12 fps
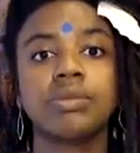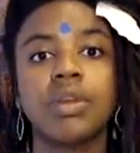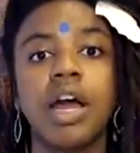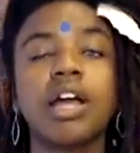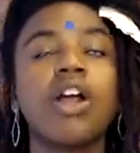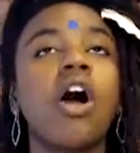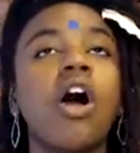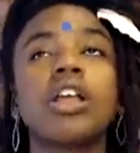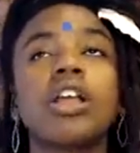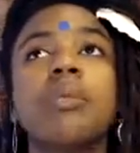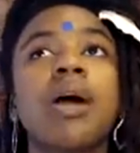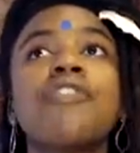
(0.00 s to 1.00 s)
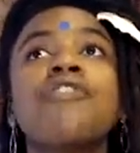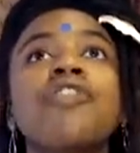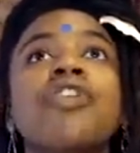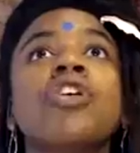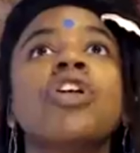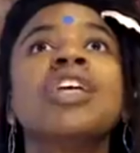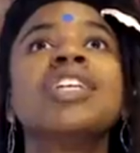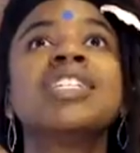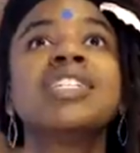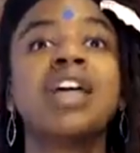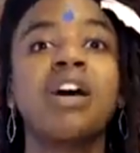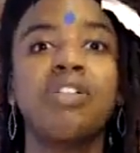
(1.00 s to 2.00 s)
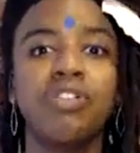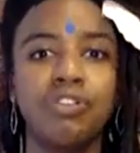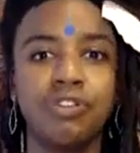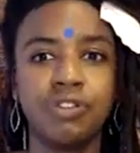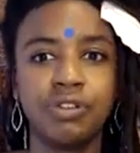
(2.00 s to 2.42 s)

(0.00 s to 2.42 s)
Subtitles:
I call in my full self.